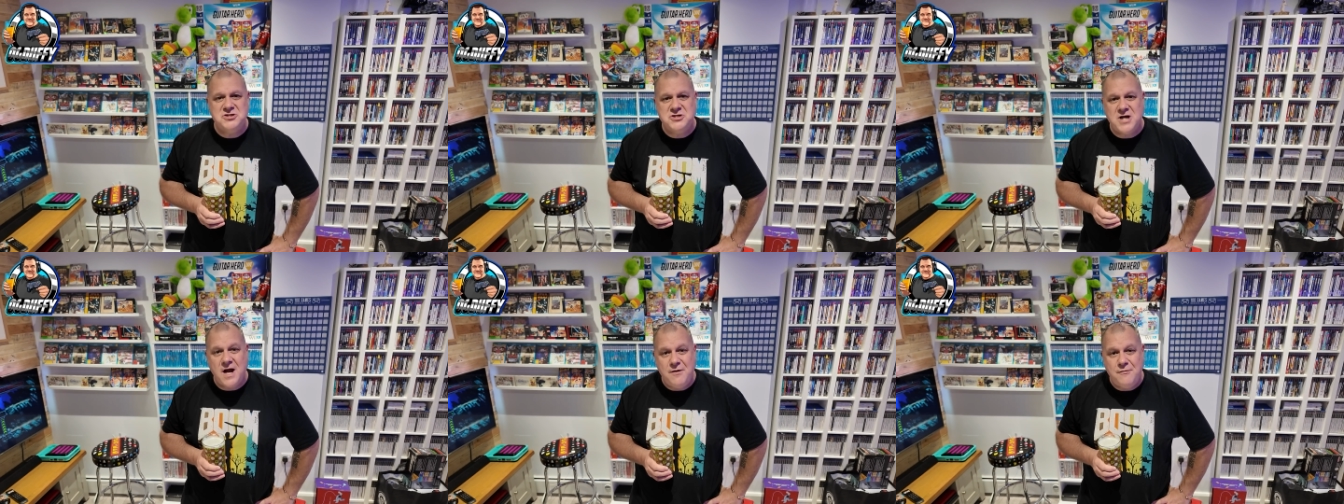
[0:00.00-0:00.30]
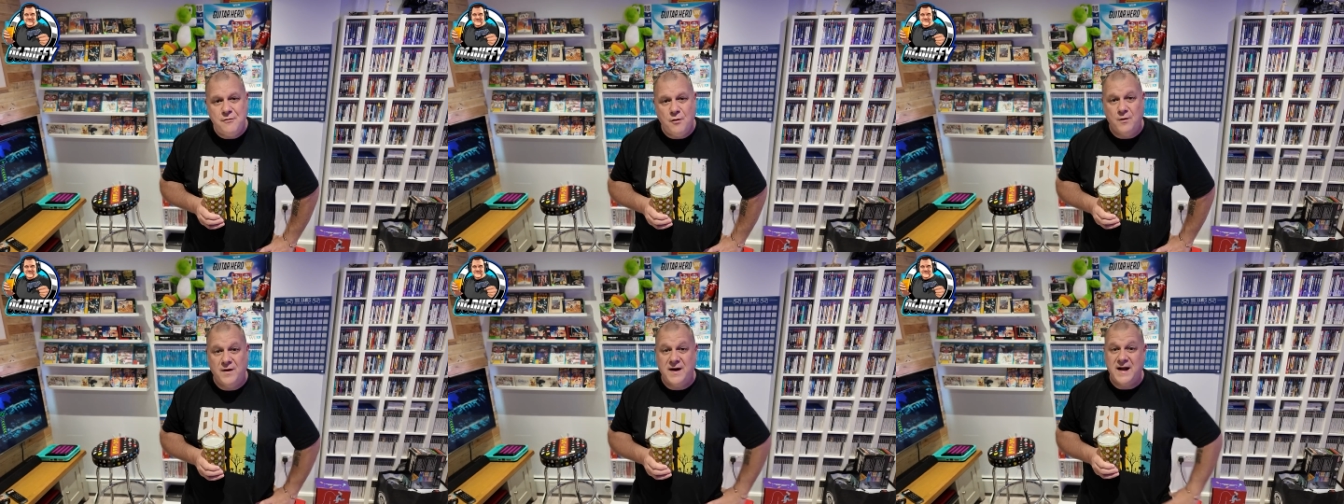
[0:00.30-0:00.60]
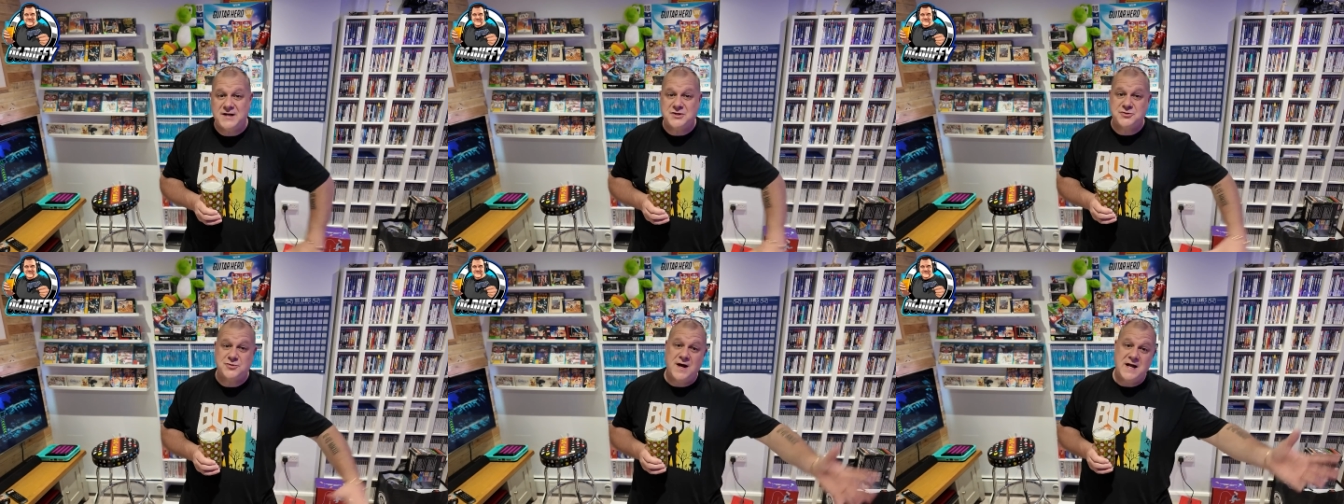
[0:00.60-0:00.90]
general and
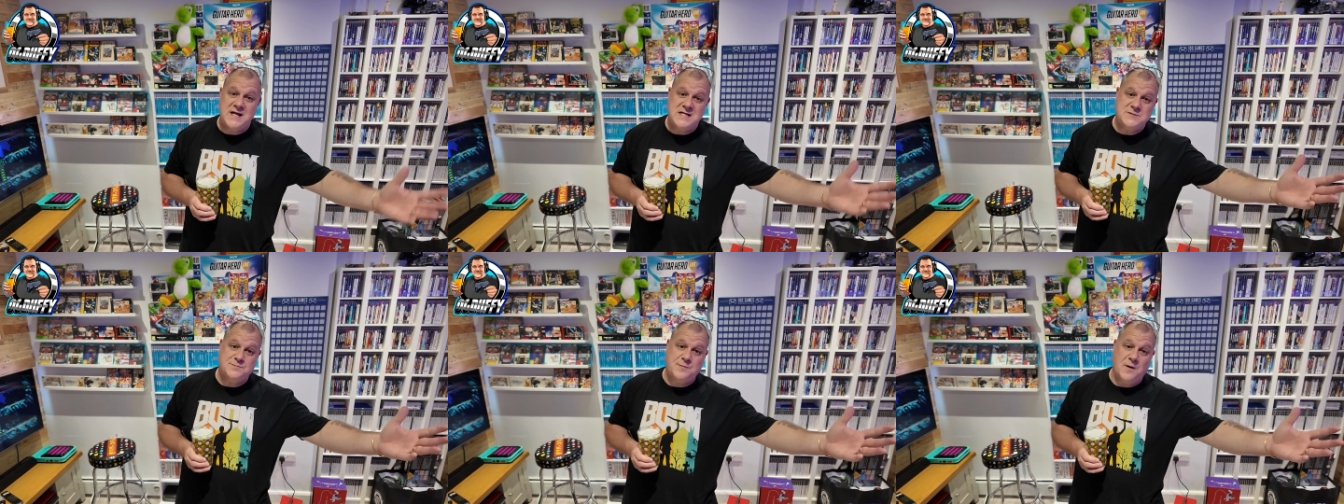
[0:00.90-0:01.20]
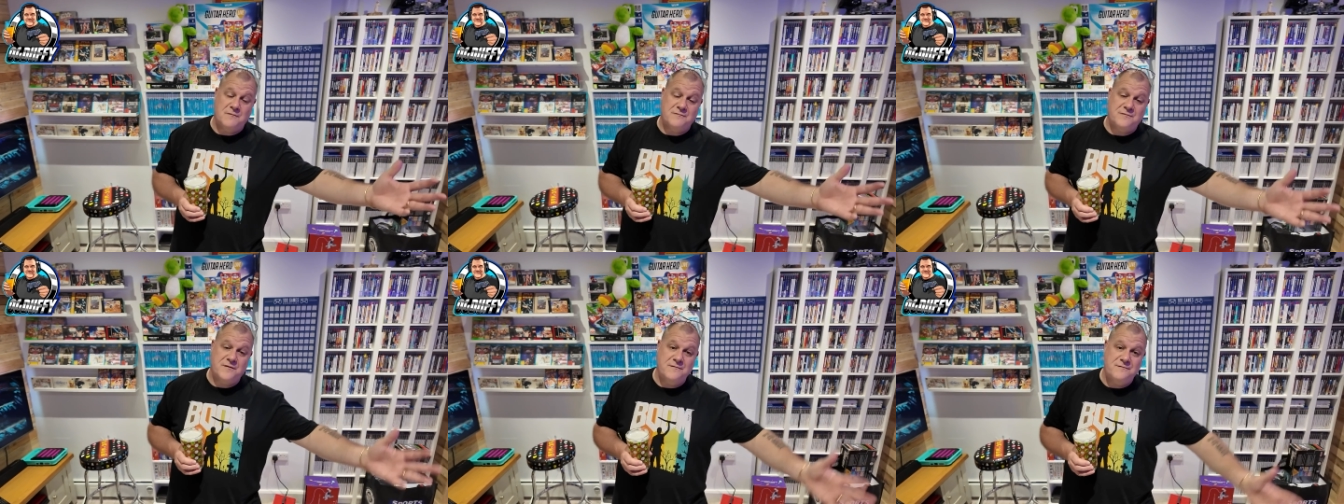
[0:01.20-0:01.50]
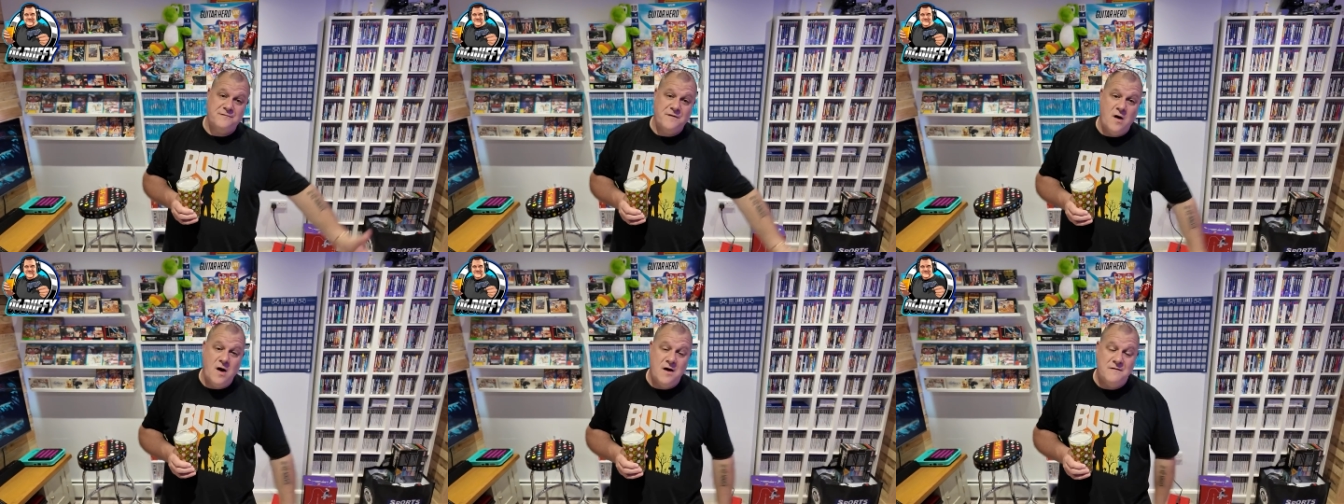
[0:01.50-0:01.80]
that Transbot for a
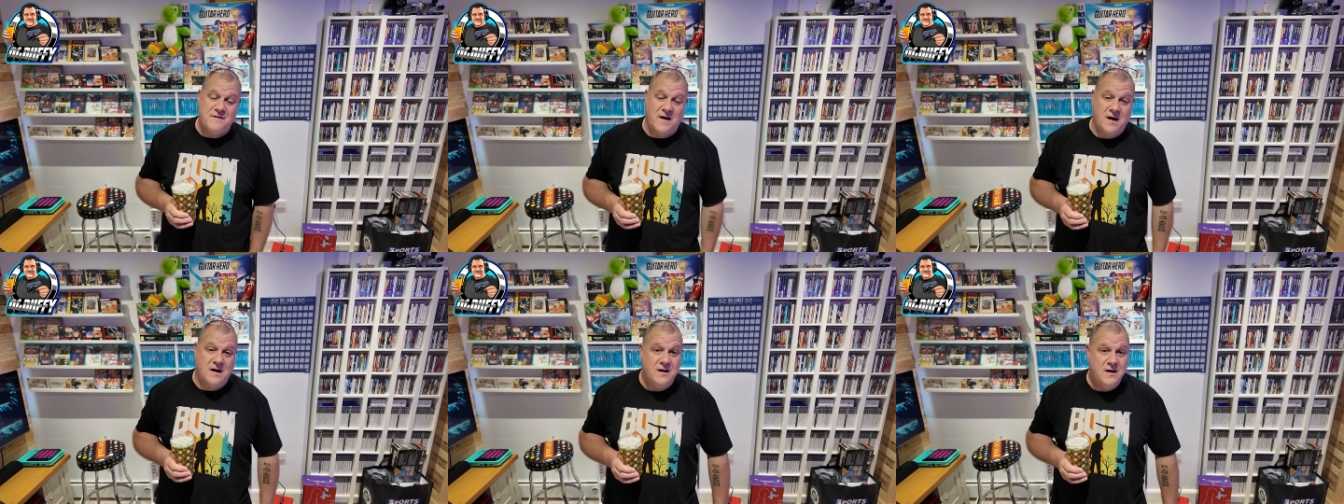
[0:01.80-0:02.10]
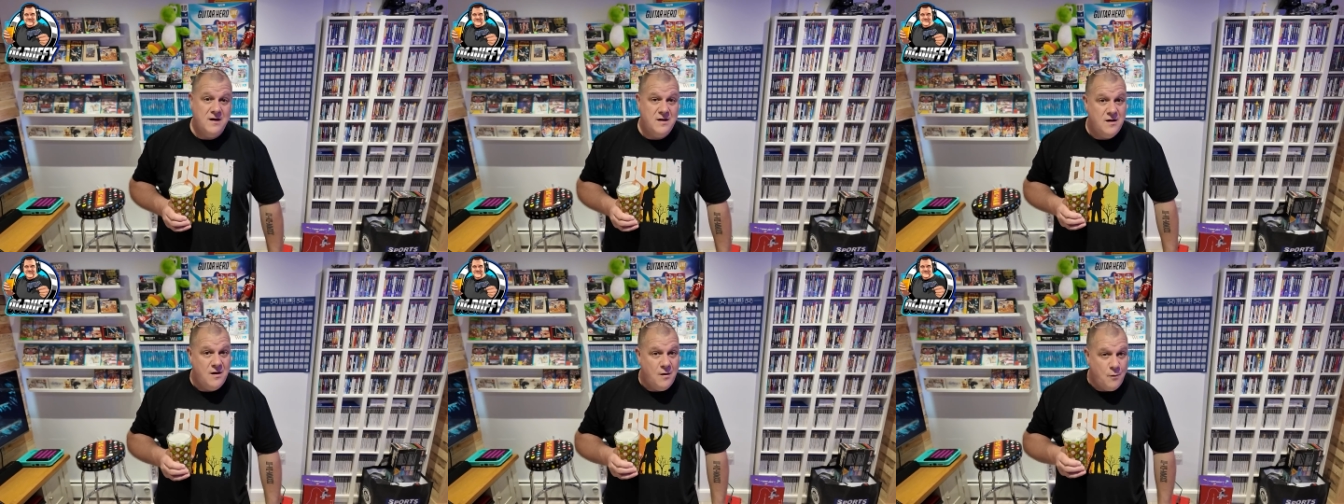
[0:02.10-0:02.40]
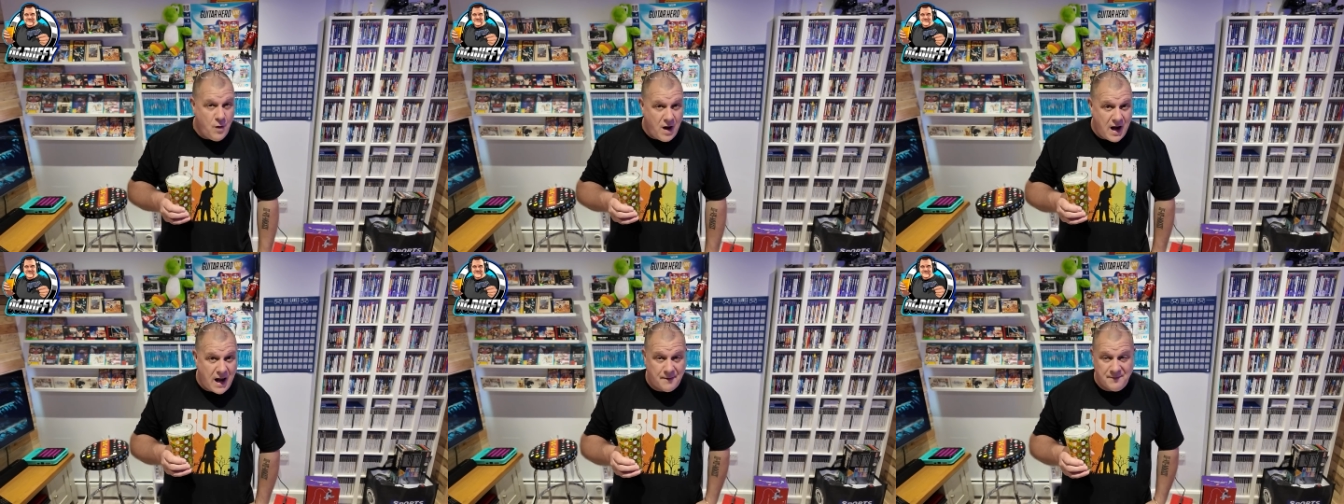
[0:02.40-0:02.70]
£5?
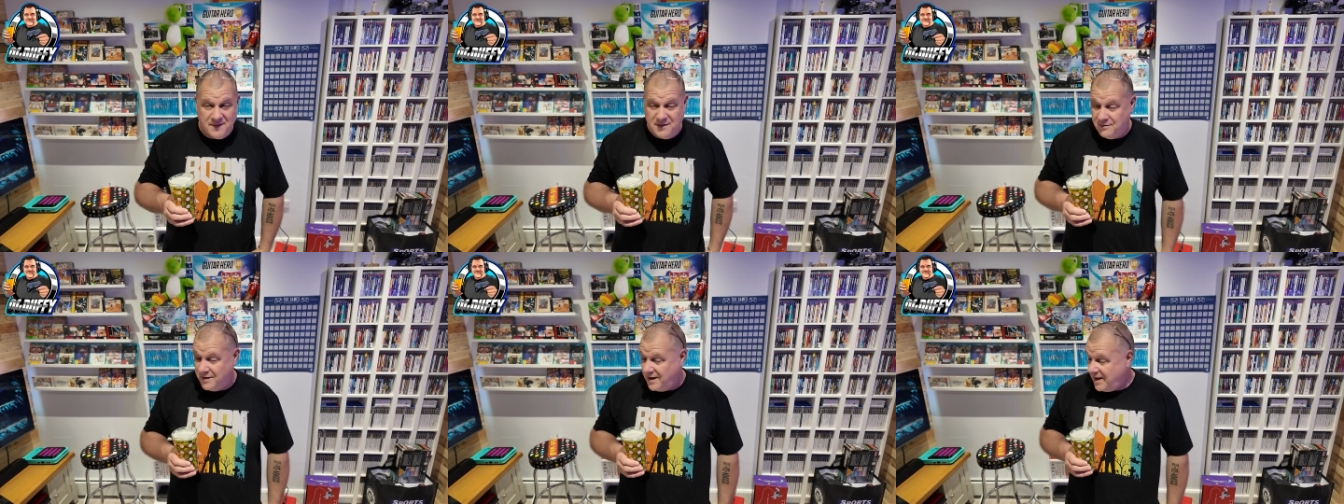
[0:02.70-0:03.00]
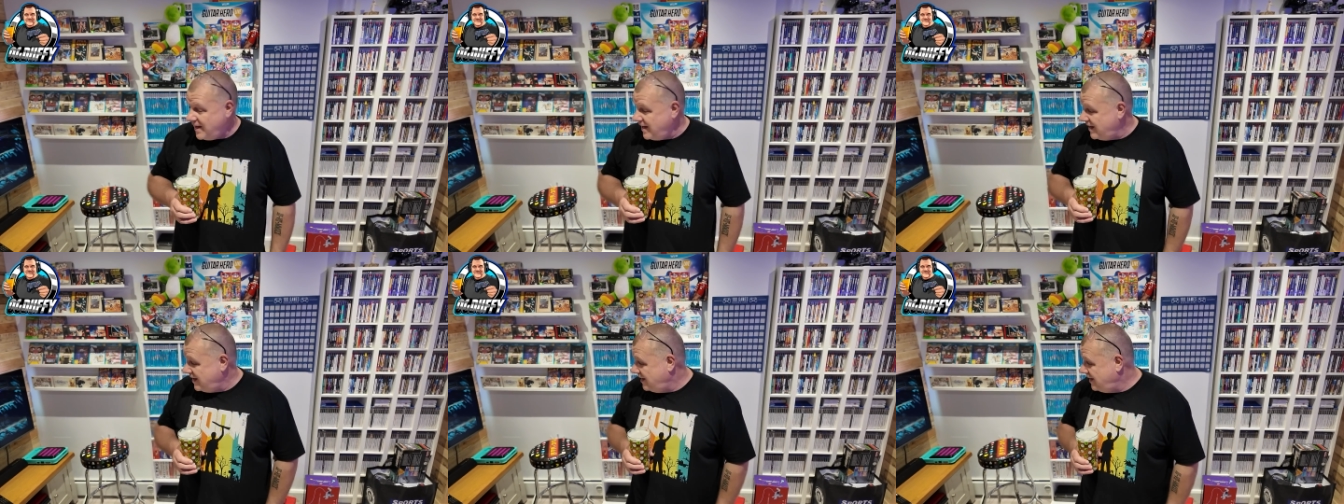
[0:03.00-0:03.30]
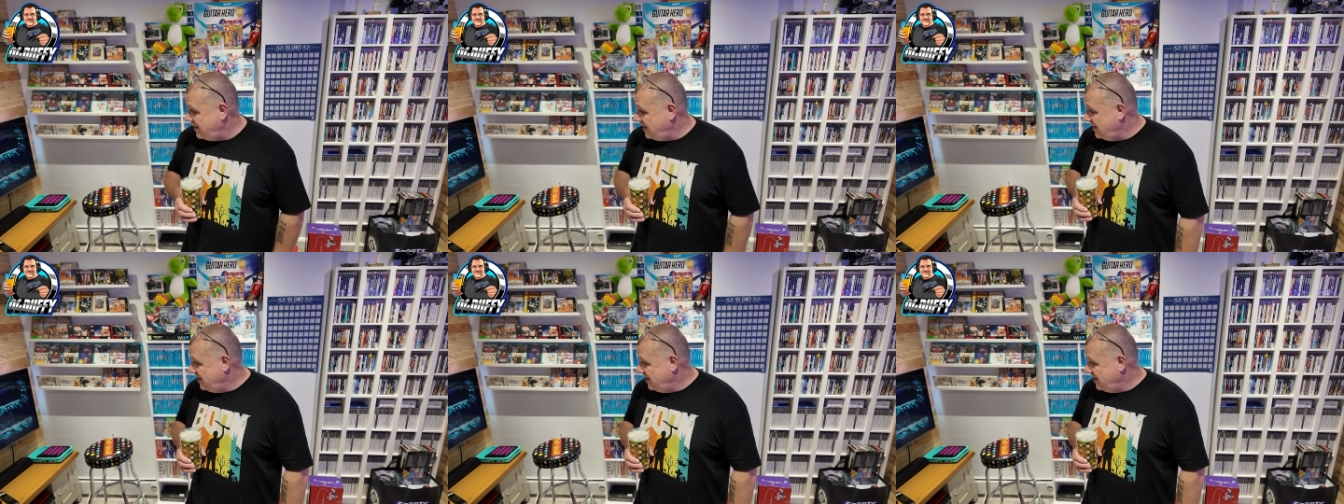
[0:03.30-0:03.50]
Well, happy with that.